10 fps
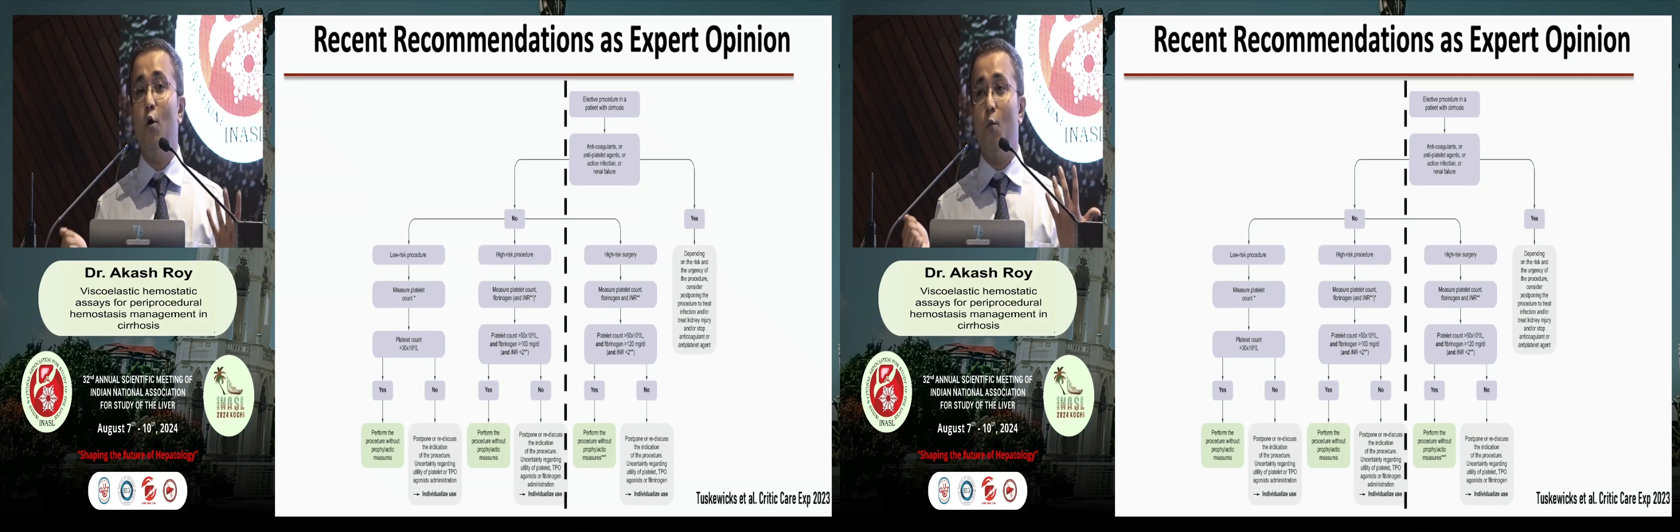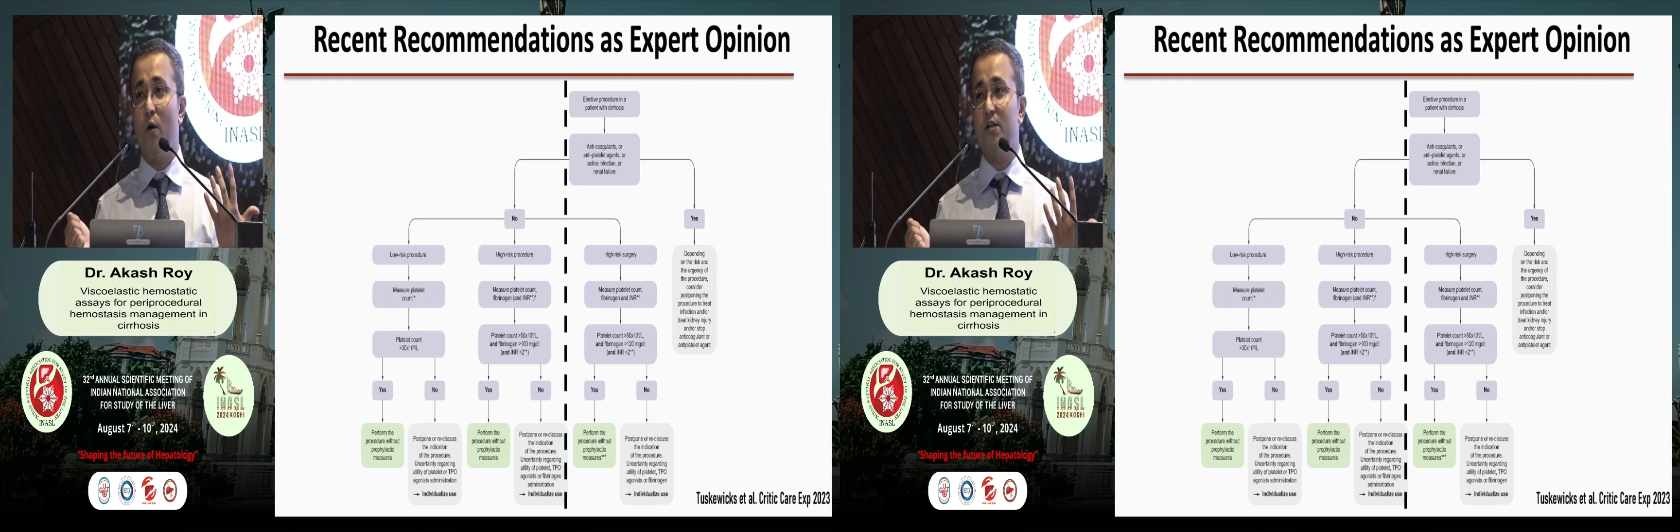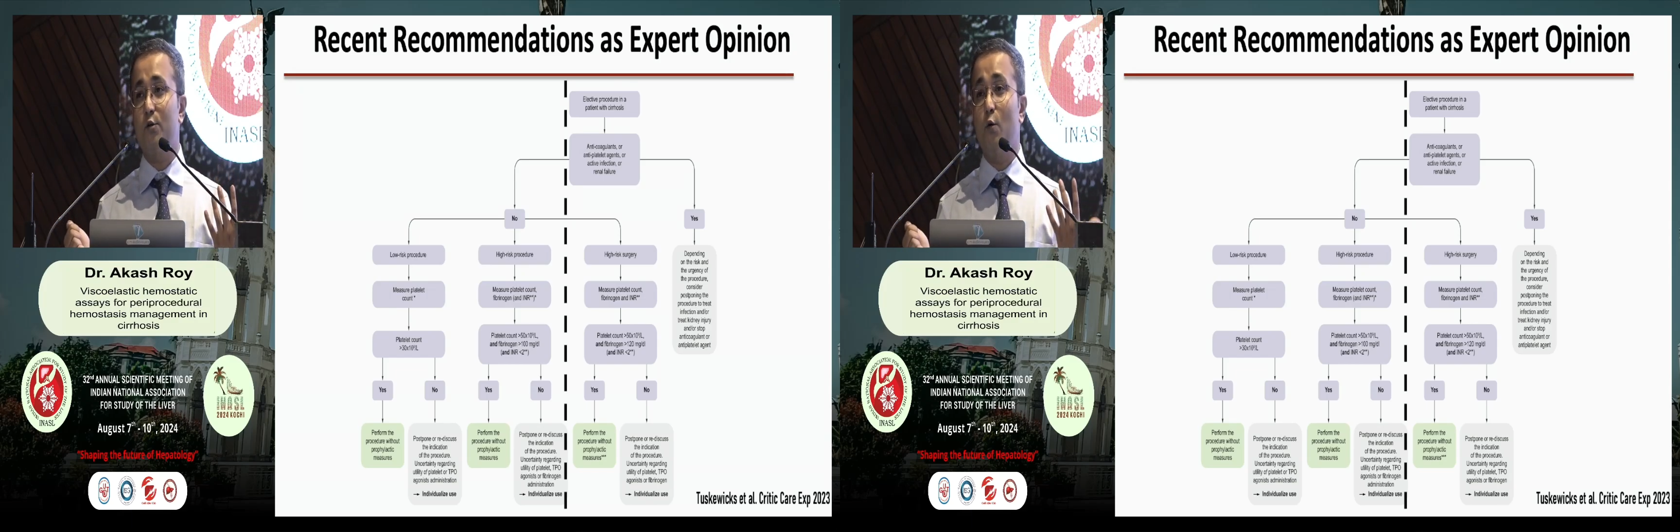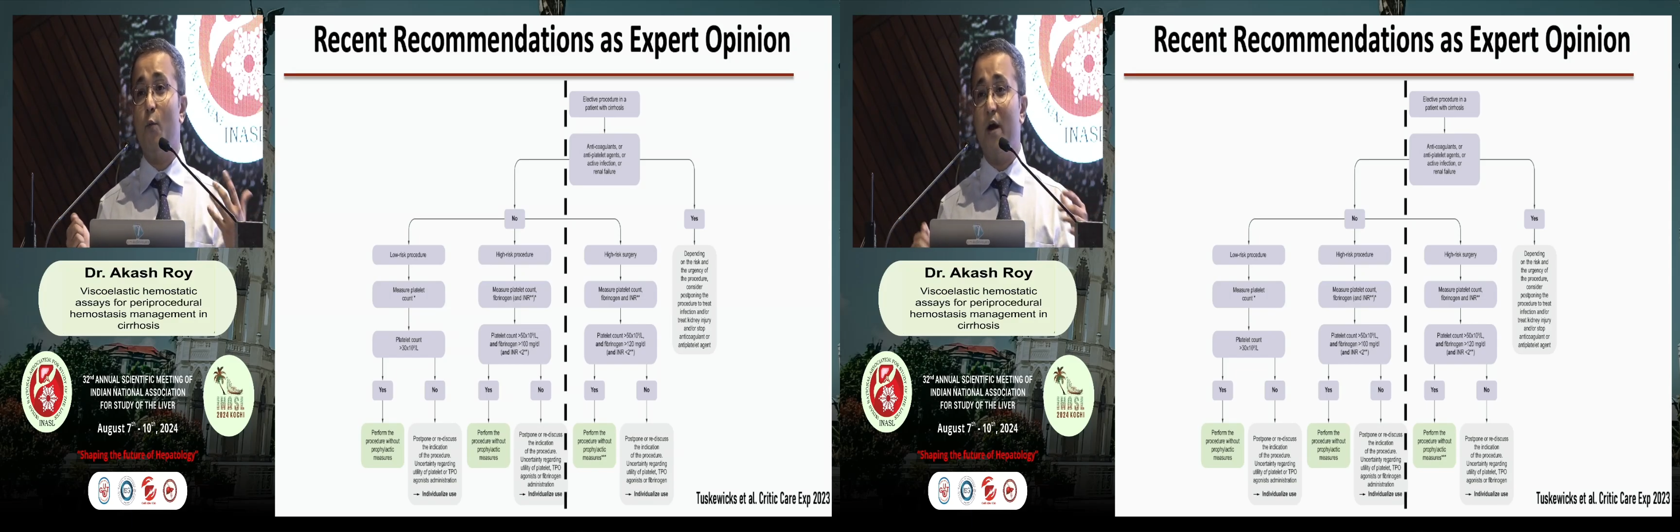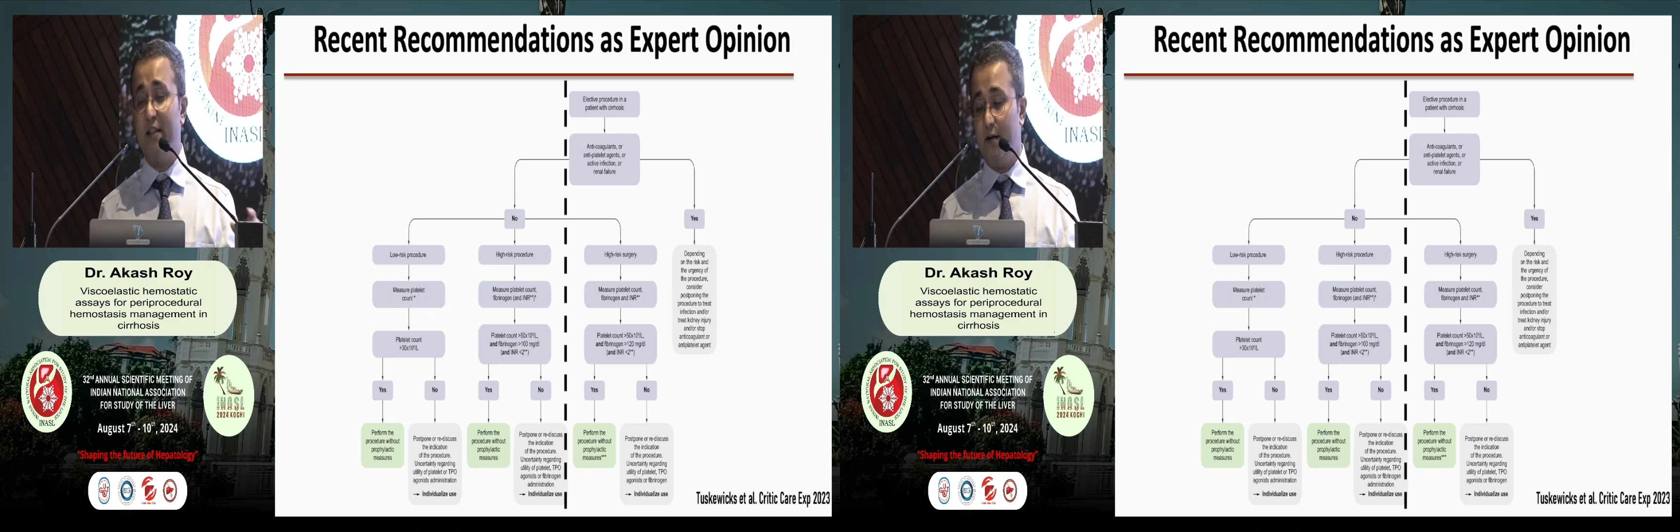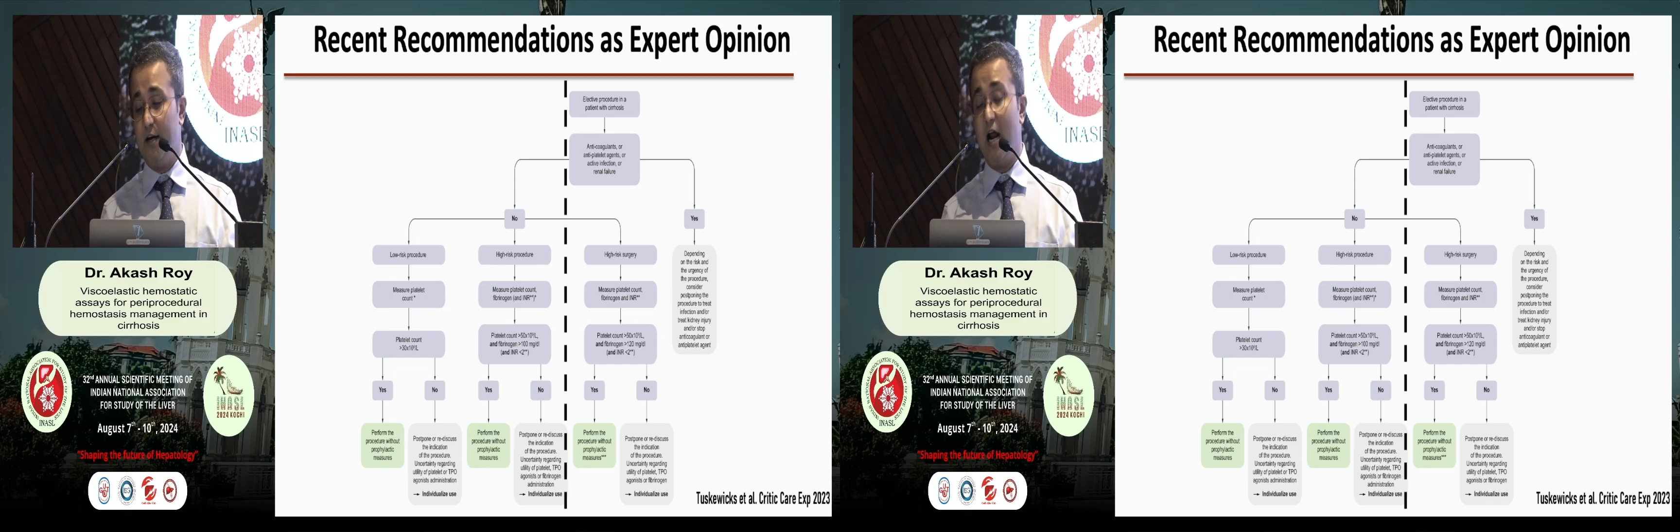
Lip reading: was whether and